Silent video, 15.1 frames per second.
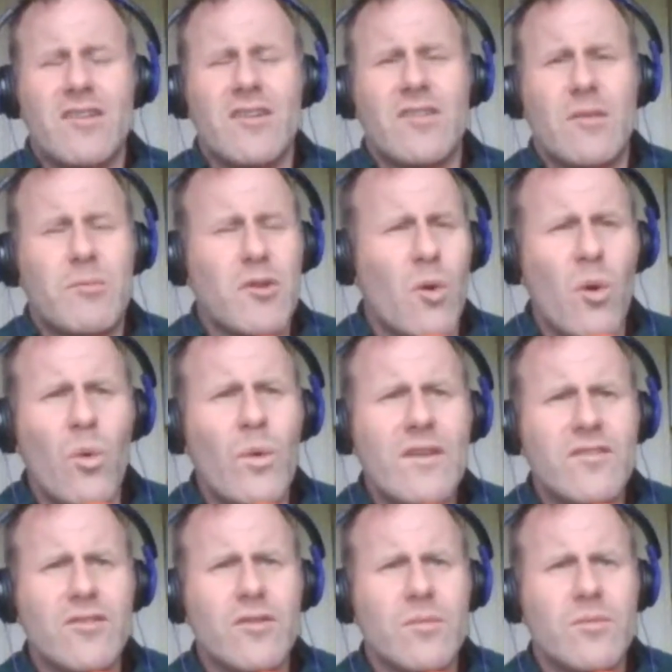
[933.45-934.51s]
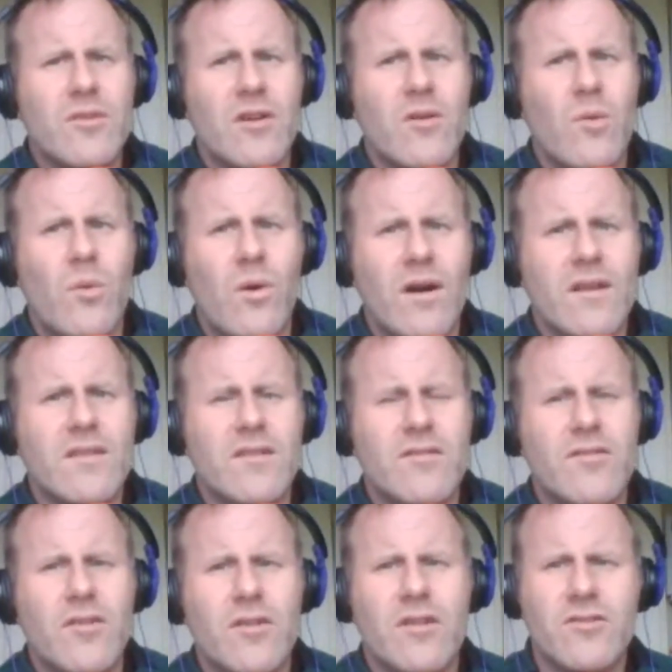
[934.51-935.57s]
But the whole way through it, I'm like, what the fuck?